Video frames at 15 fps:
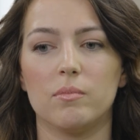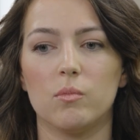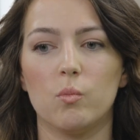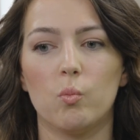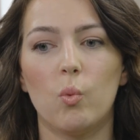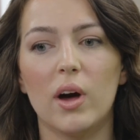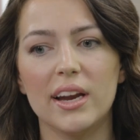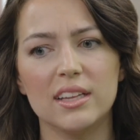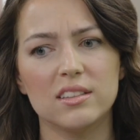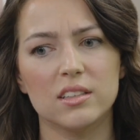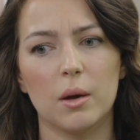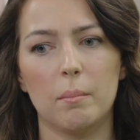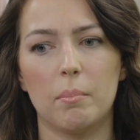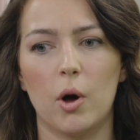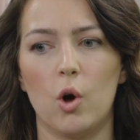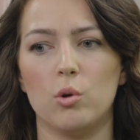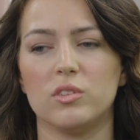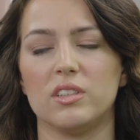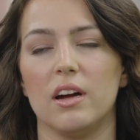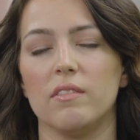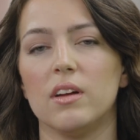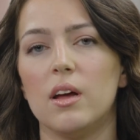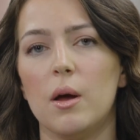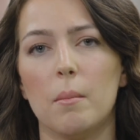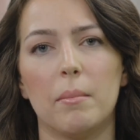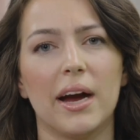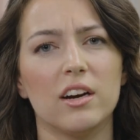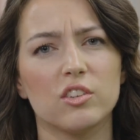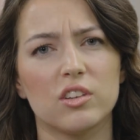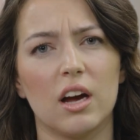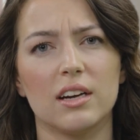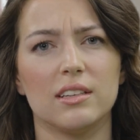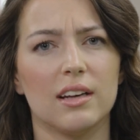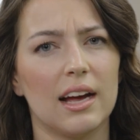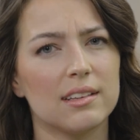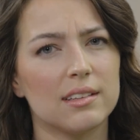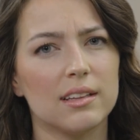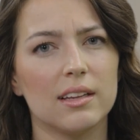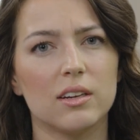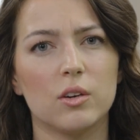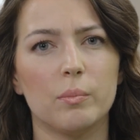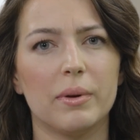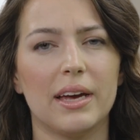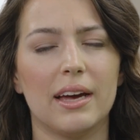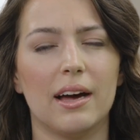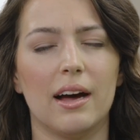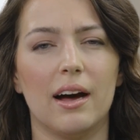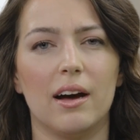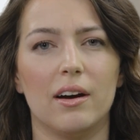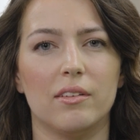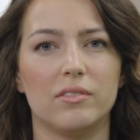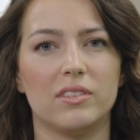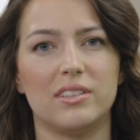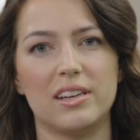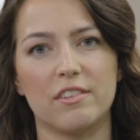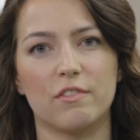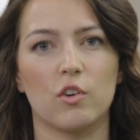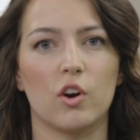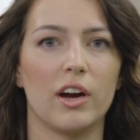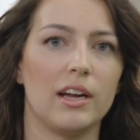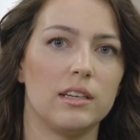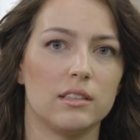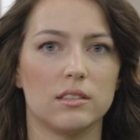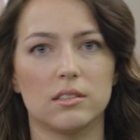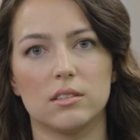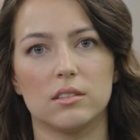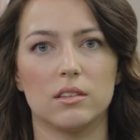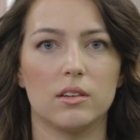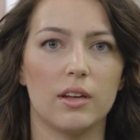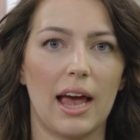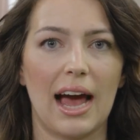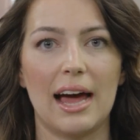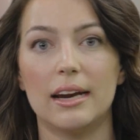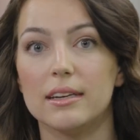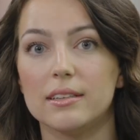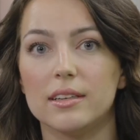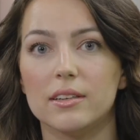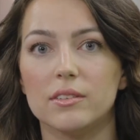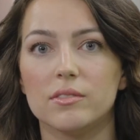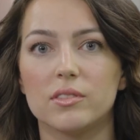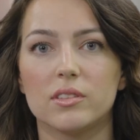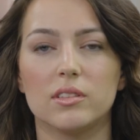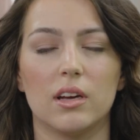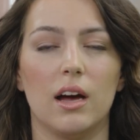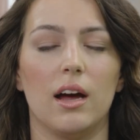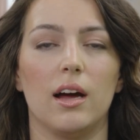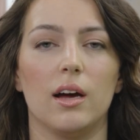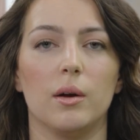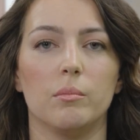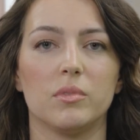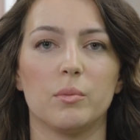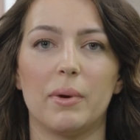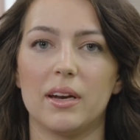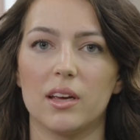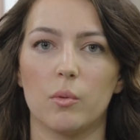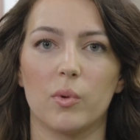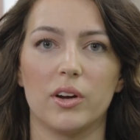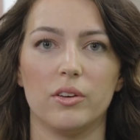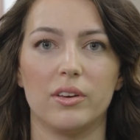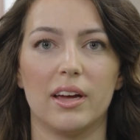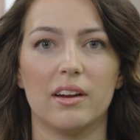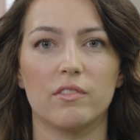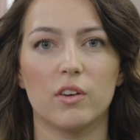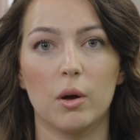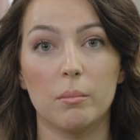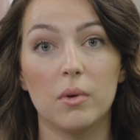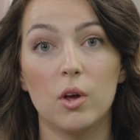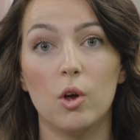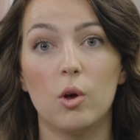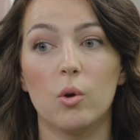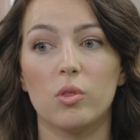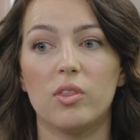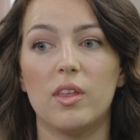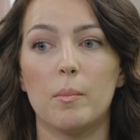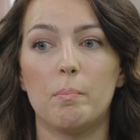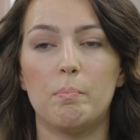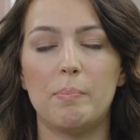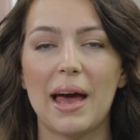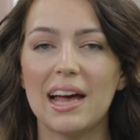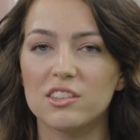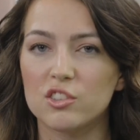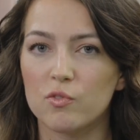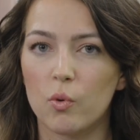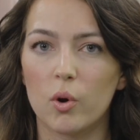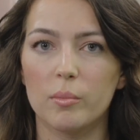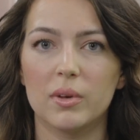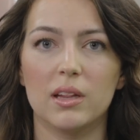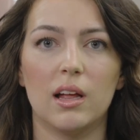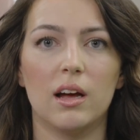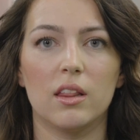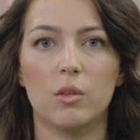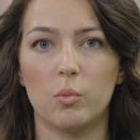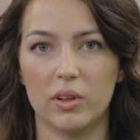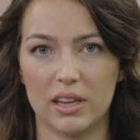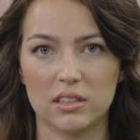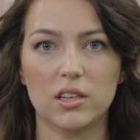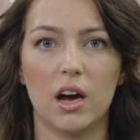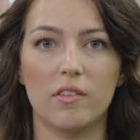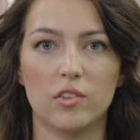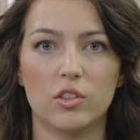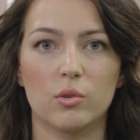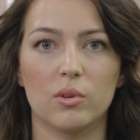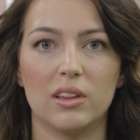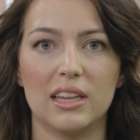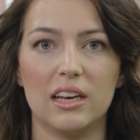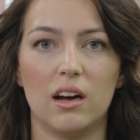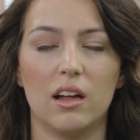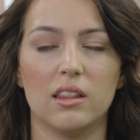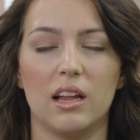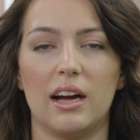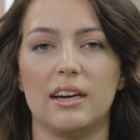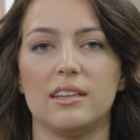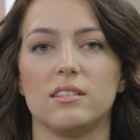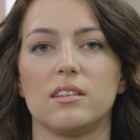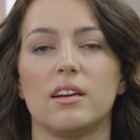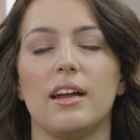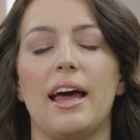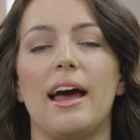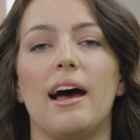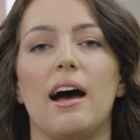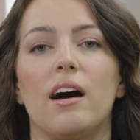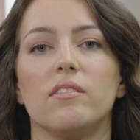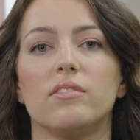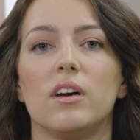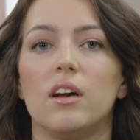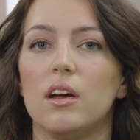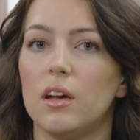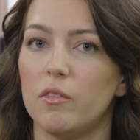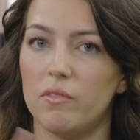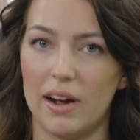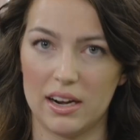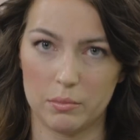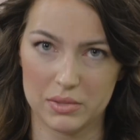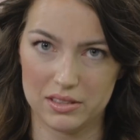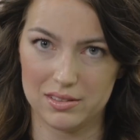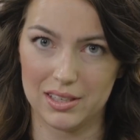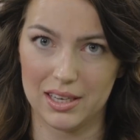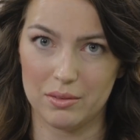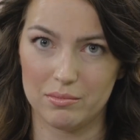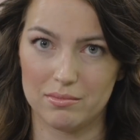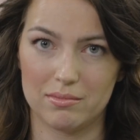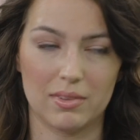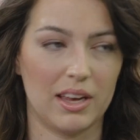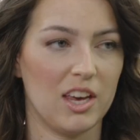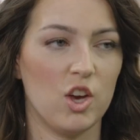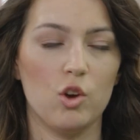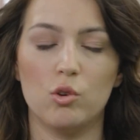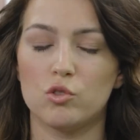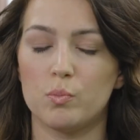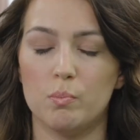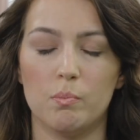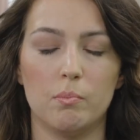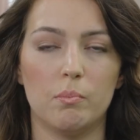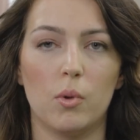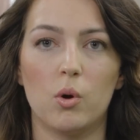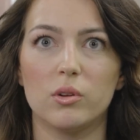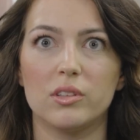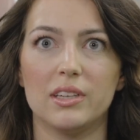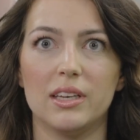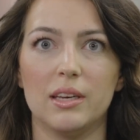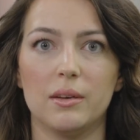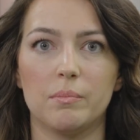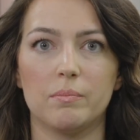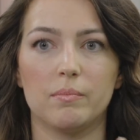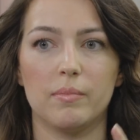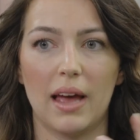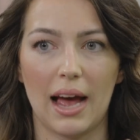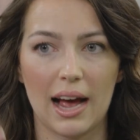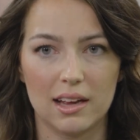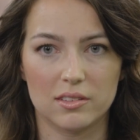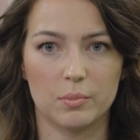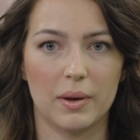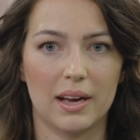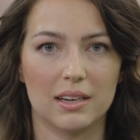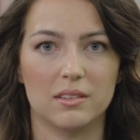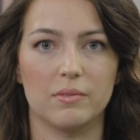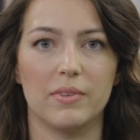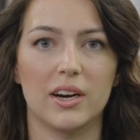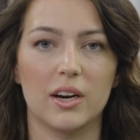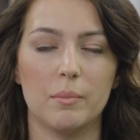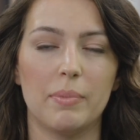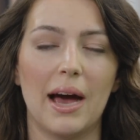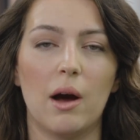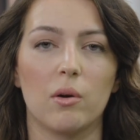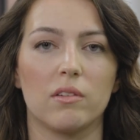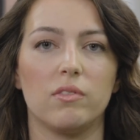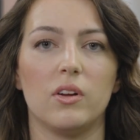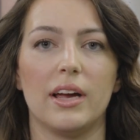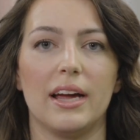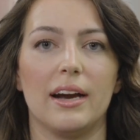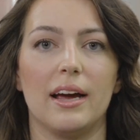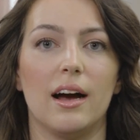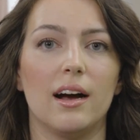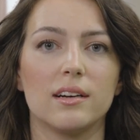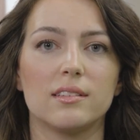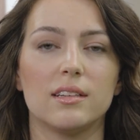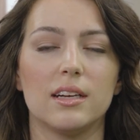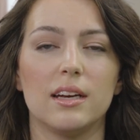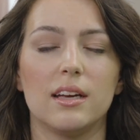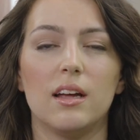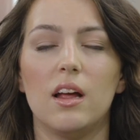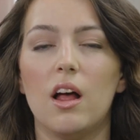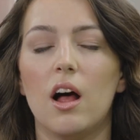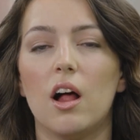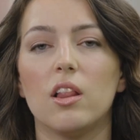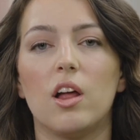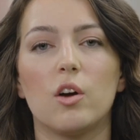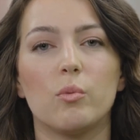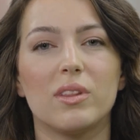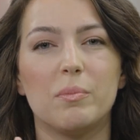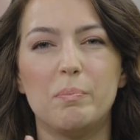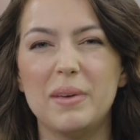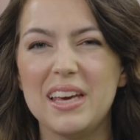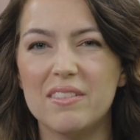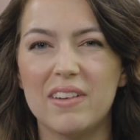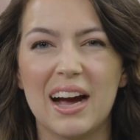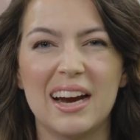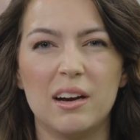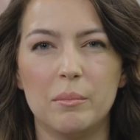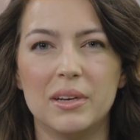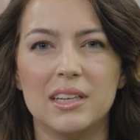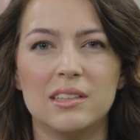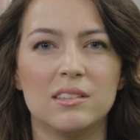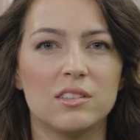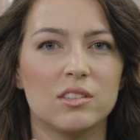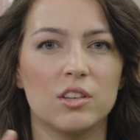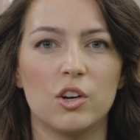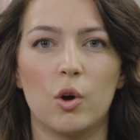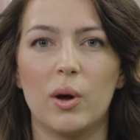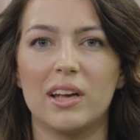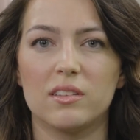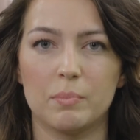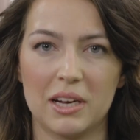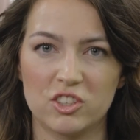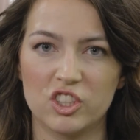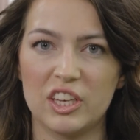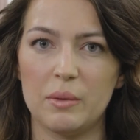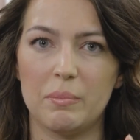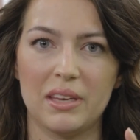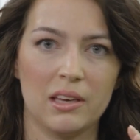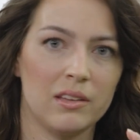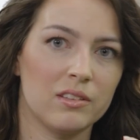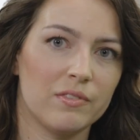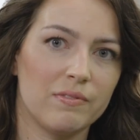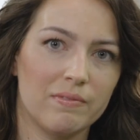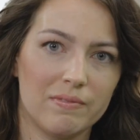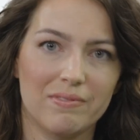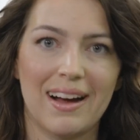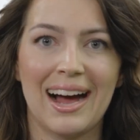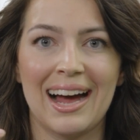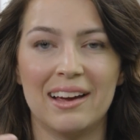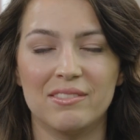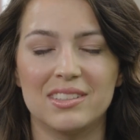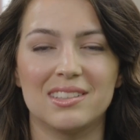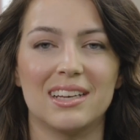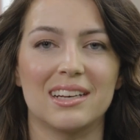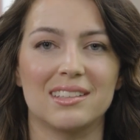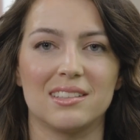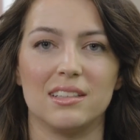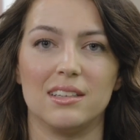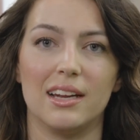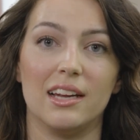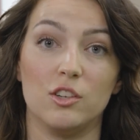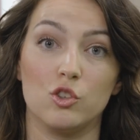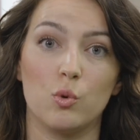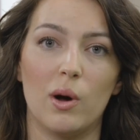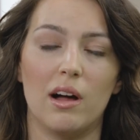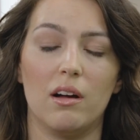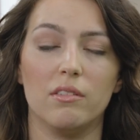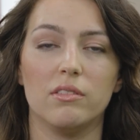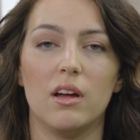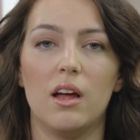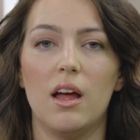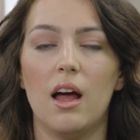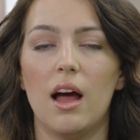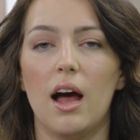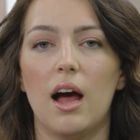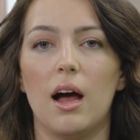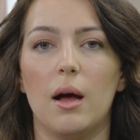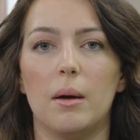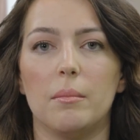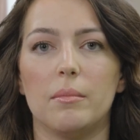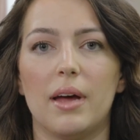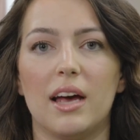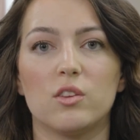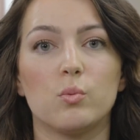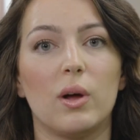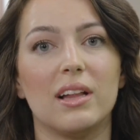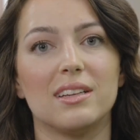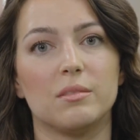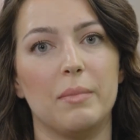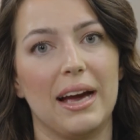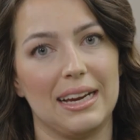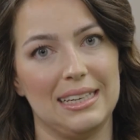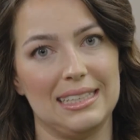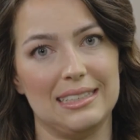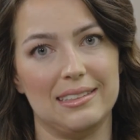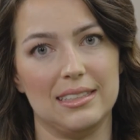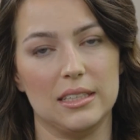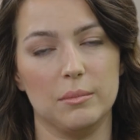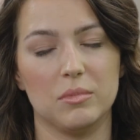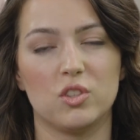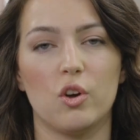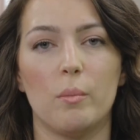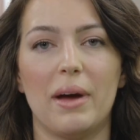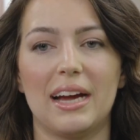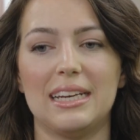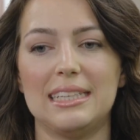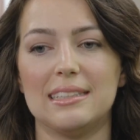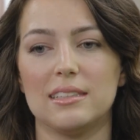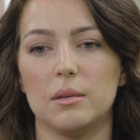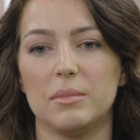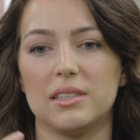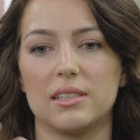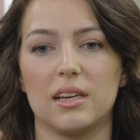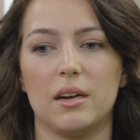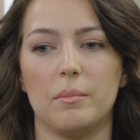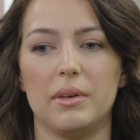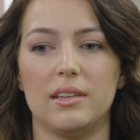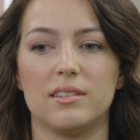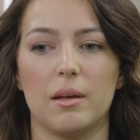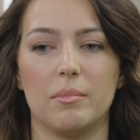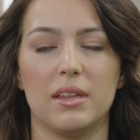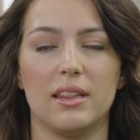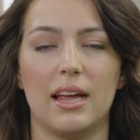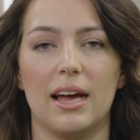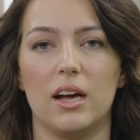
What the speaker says: What it's composed of. Myers cocktail has a little bit of different additives depending on where you get it from. The best formula, the one that's offered through Elite Online, is going to have vitamin C, a huge multi-aspect, very powerful antioxidant, along with B vitamins, especially Bs 5, 6, and 12, as well as magnesium. So magnesium is going to be something that